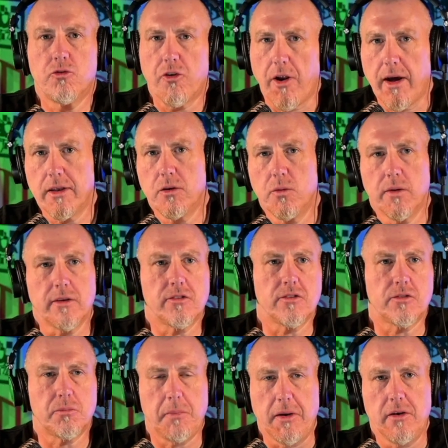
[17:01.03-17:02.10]
try new
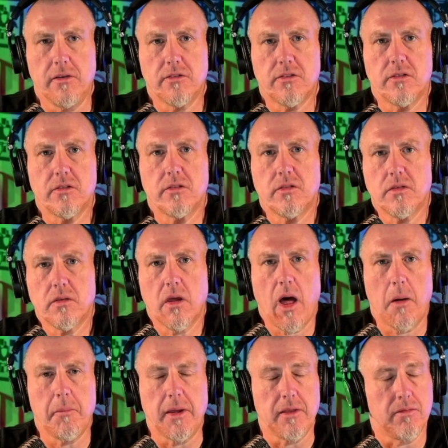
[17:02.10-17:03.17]
experiences.
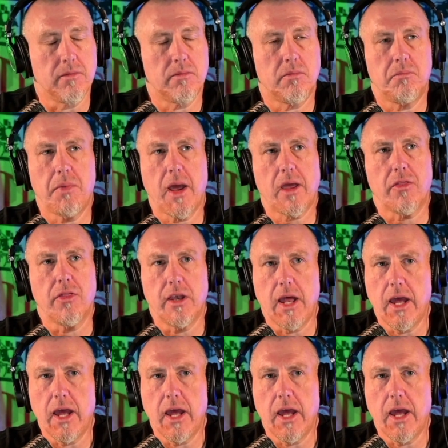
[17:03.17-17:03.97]
I mean, back in